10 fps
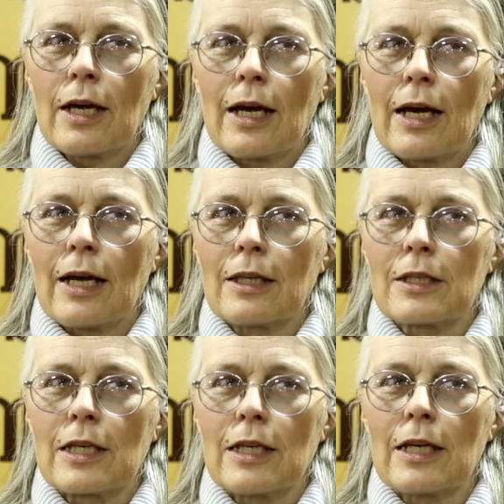
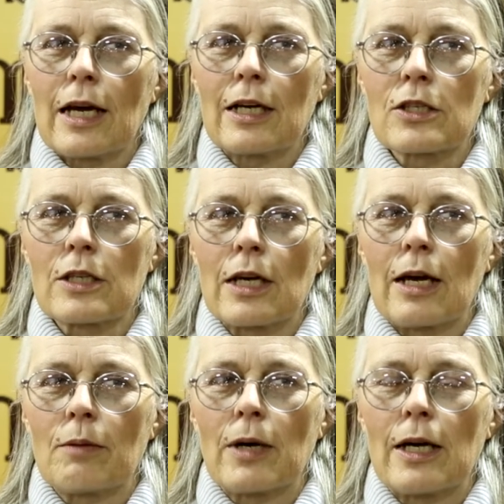And he has
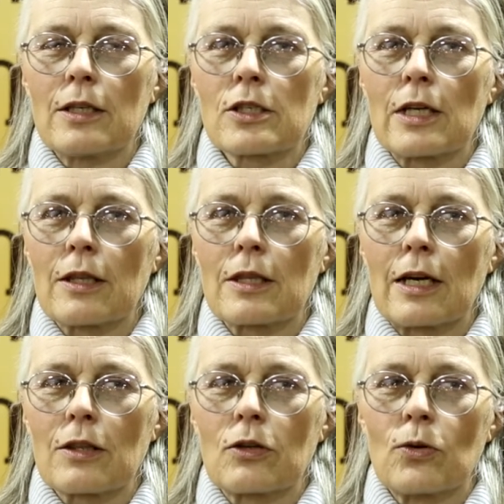that mindset
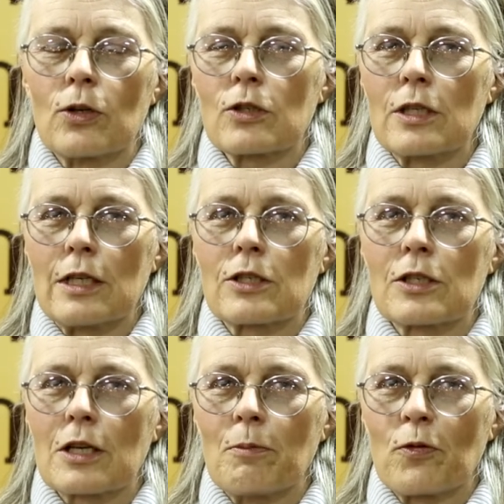that the horse
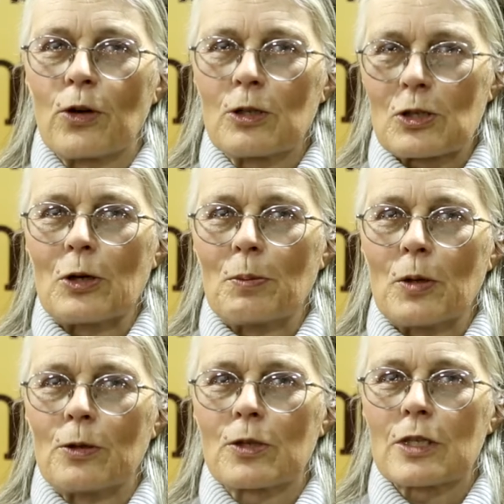needs to come first
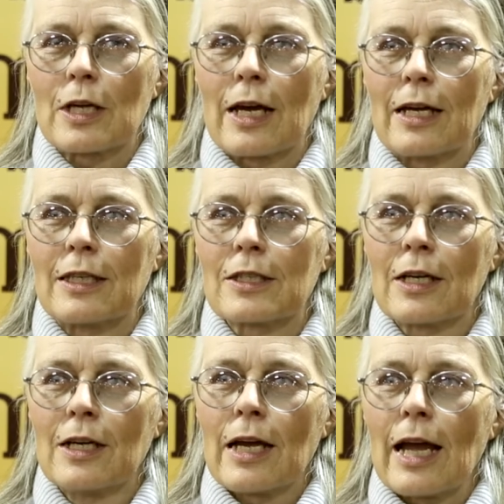almost and
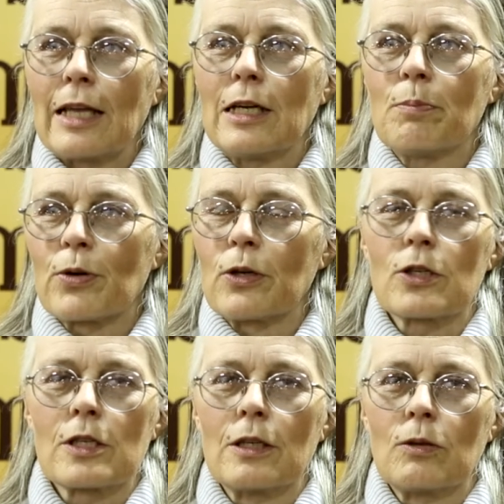any
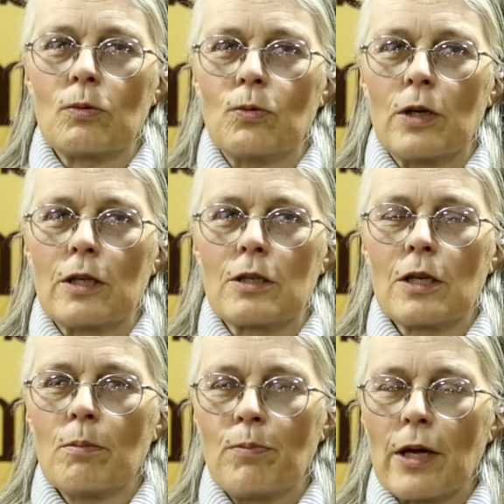person would
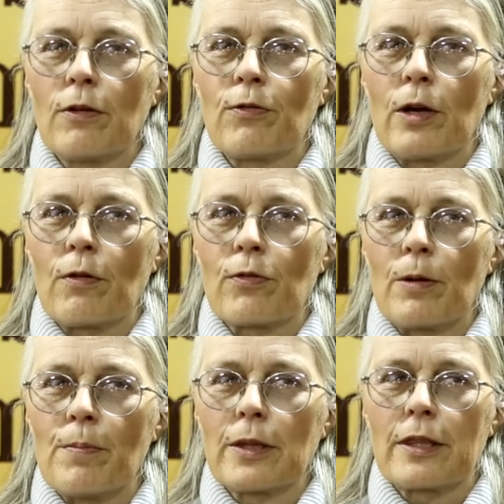benefit
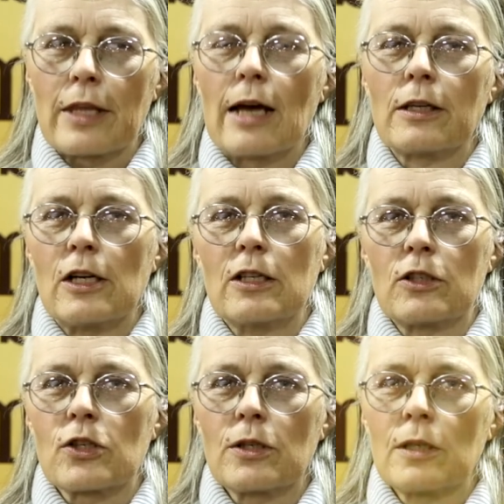from that
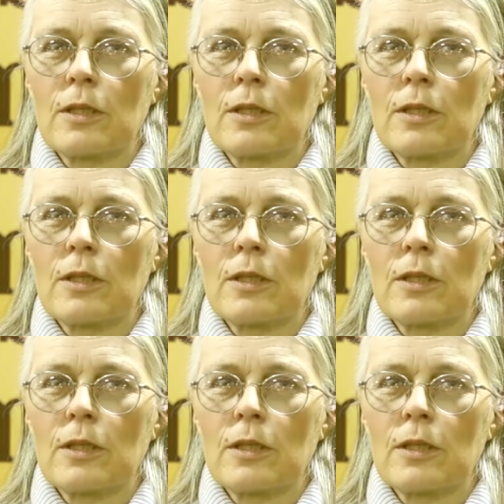knowledge.